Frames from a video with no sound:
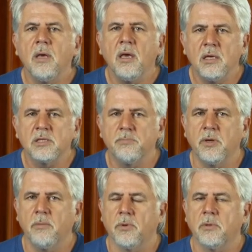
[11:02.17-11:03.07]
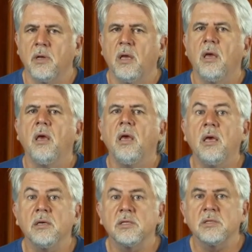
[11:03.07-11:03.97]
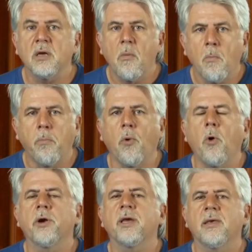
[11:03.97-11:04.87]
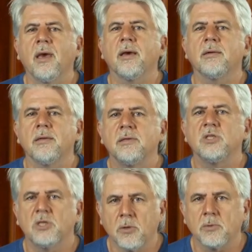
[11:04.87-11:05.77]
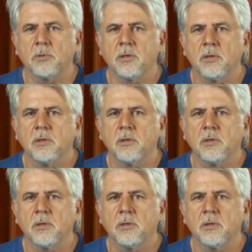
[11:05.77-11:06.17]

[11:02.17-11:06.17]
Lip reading: his people, his born-again children.